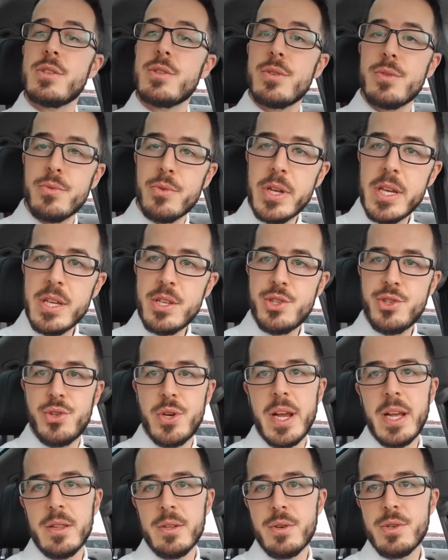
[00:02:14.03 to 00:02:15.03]
3
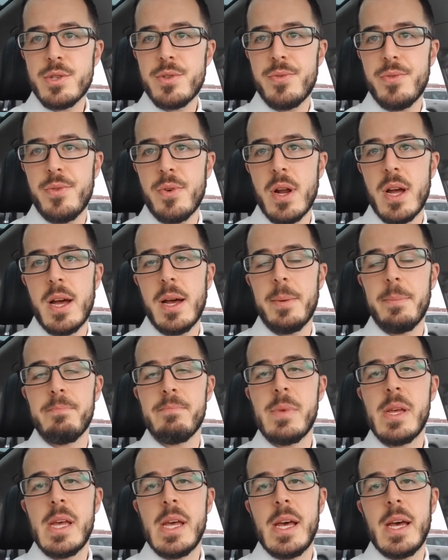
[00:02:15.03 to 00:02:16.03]
trailers
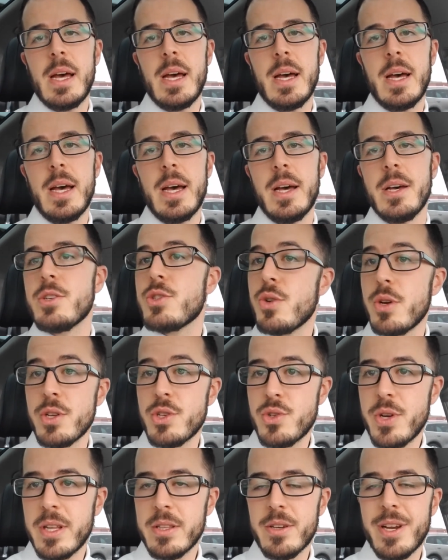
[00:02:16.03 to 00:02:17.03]
from,
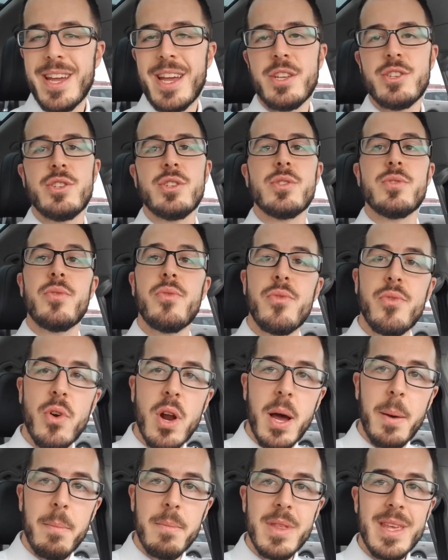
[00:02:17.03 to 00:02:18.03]
trailer hitches
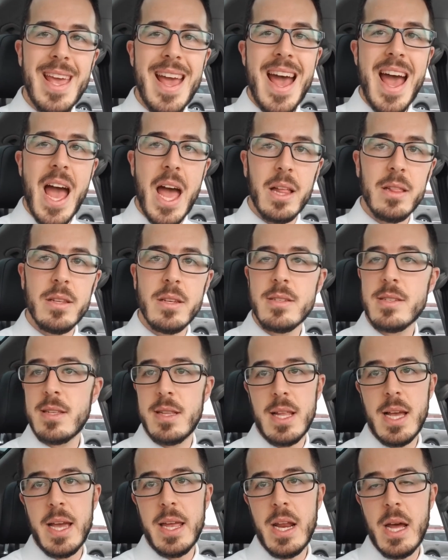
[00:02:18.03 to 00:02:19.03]
from the Atlas
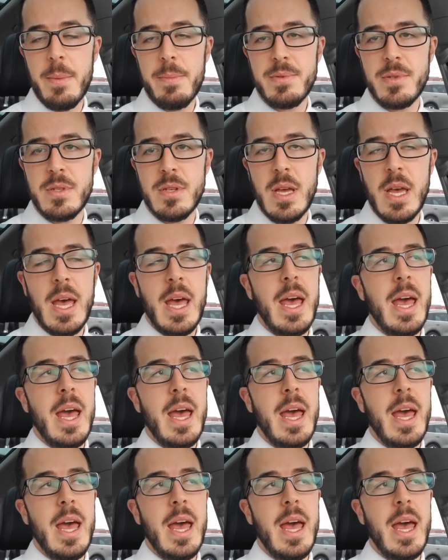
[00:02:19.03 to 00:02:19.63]
lineups,